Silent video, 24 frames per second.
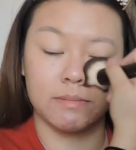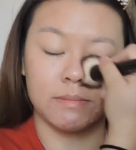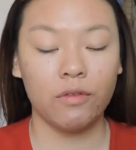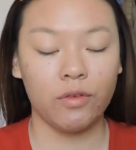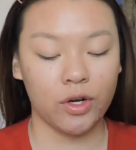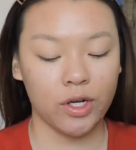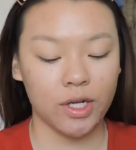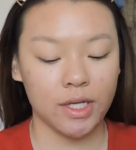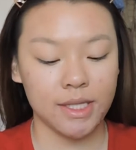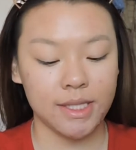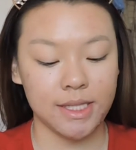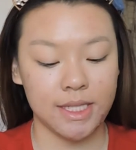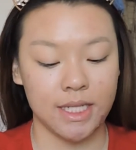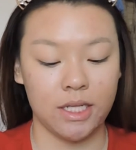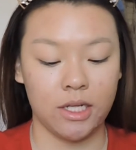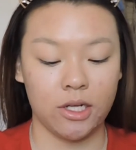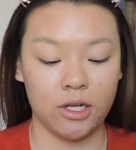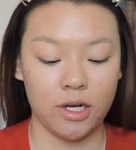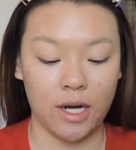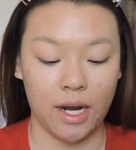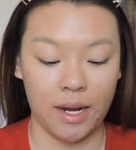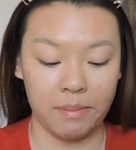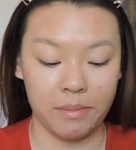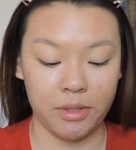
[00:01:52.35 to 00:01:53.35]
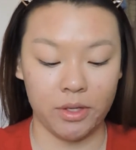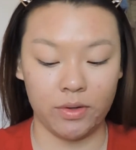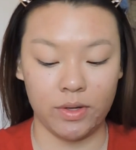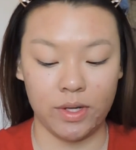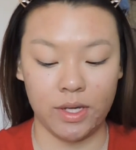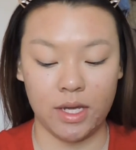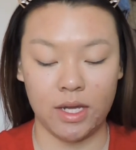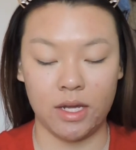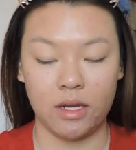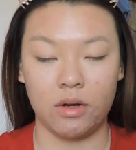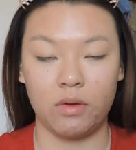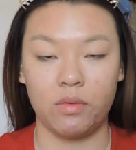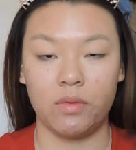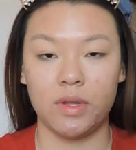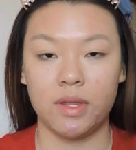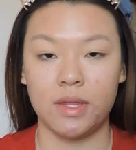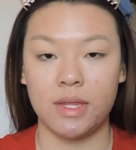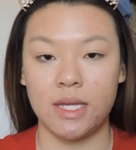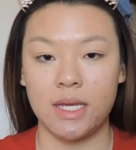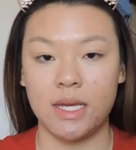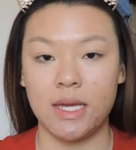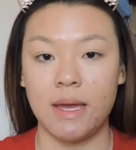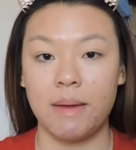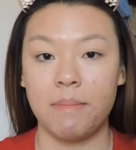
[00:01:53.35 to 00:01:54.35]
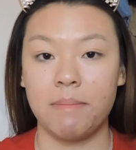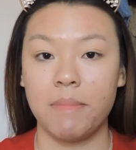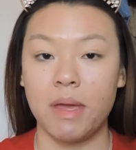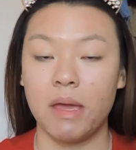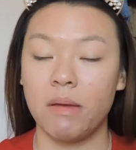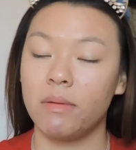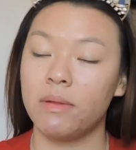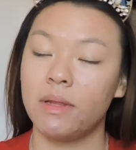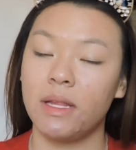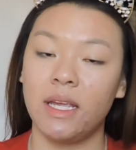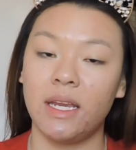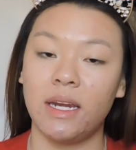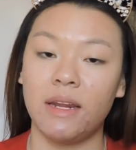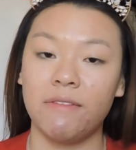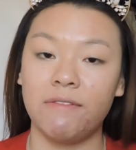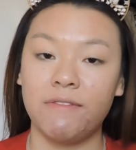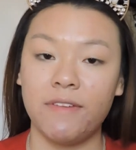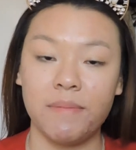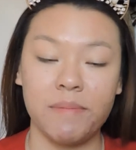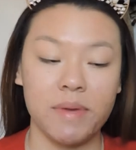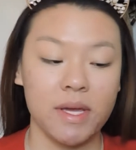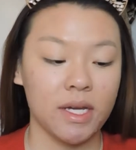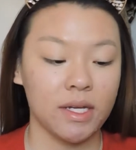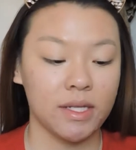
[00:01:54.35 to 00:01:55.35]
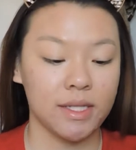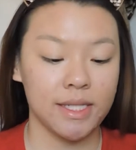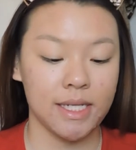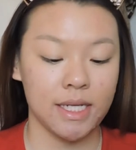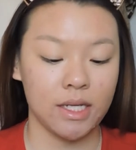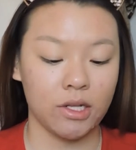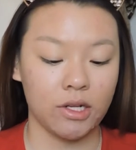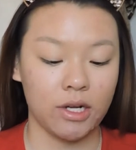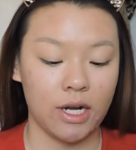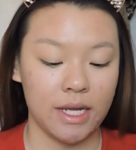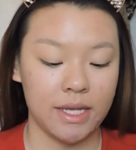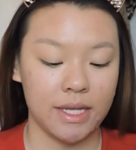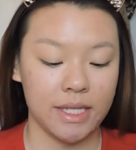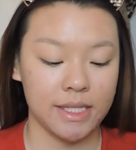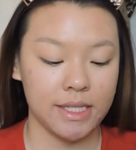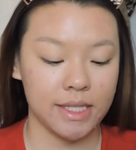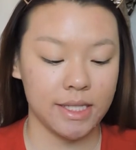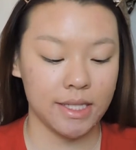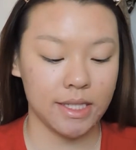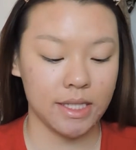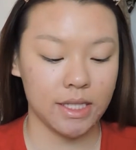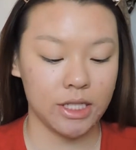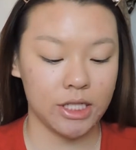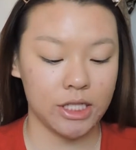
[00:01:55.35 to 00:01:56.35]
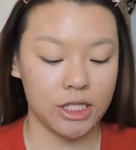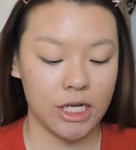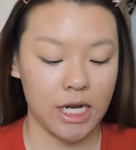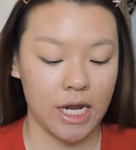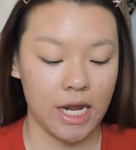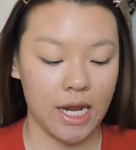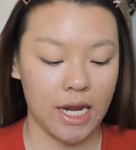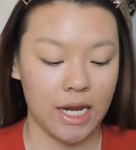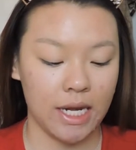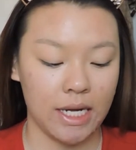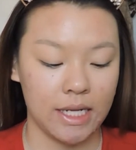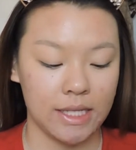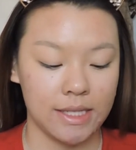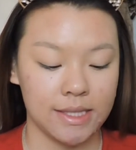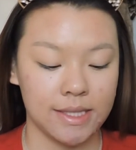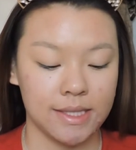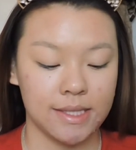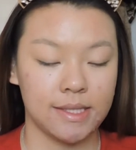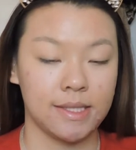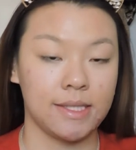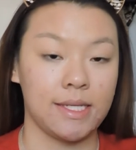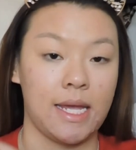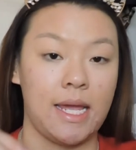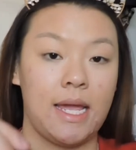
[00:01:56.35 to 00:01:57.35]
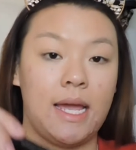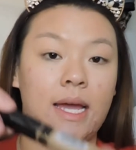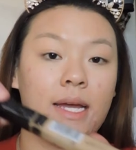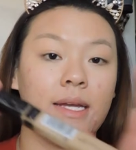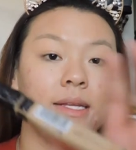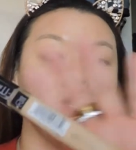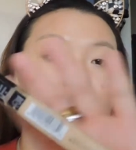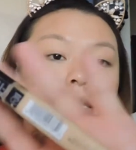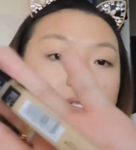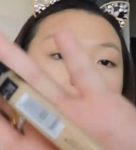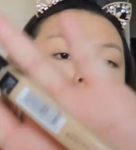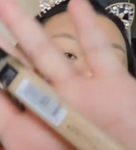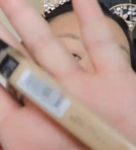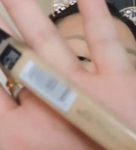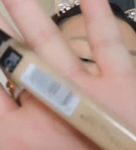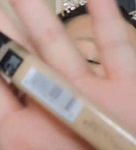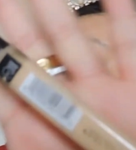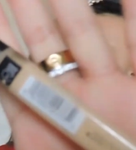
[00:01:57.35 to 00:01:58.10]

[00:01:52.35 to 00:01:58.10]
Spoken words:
For concealer, I'm going in with the Maybelline Fit Me Concealer, and this is in the shade Sand.